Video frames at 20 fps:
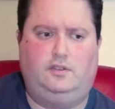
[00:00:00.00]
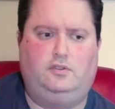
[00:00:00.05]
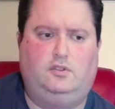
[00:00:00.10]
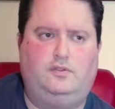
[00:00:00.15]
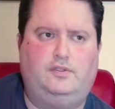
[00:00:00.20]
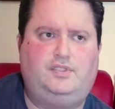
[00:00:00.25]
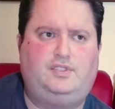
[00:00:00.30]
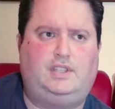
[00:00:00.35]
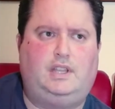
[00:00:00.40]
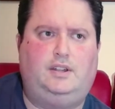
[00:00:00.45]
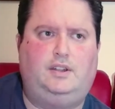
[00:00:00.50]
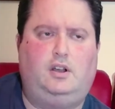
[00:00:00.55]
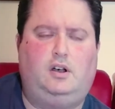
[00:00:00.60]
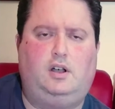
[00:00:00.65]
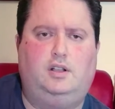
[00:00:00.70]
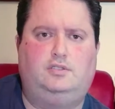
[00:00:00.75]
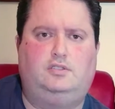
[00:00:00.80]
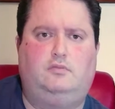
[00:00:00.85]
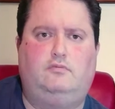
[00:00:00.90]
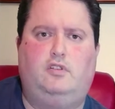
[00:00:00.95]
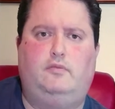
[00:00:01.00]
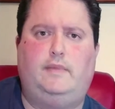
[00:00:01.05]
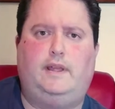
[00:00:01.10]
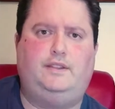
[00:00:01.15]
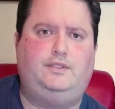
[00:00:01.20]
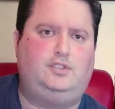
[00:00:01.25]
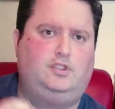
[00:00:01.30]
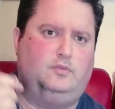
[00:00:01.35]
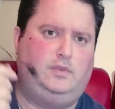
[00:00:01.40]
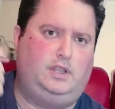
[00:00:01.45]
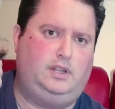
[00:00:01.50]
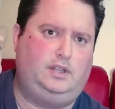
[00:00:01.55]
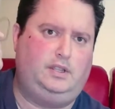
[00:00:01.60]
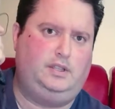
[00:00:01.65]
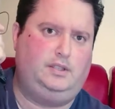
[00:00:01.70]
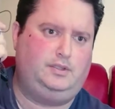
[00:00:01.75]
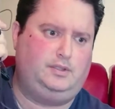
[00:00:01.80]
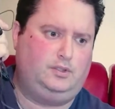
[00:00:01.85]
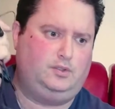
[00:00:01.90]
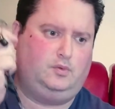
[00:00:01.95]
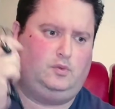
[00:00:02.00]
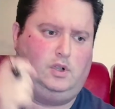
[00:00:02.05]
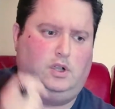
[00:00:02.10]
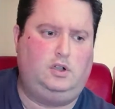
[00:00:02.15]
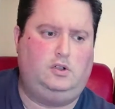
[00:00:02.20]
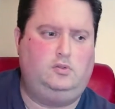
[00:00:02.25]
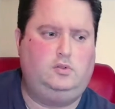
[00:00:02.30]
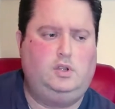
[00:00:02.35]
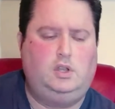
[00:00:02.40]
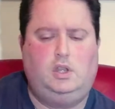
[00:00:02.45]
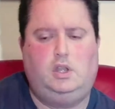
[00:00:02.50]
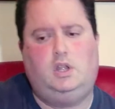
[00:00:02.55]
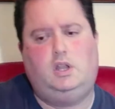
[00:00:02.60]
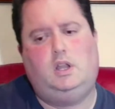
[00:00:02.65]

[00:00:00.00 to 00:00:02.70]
I've got the Sennheiser Momentum in-ears as well,